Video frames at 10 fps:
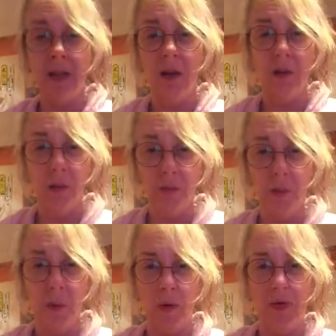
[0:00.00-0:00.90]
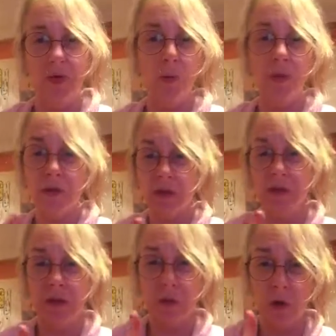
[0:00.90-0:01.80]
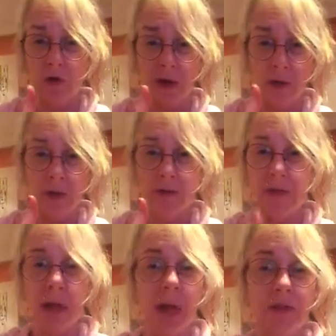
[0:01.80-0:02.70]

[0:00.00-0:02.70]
A couple of points, once during Warrior, when it was like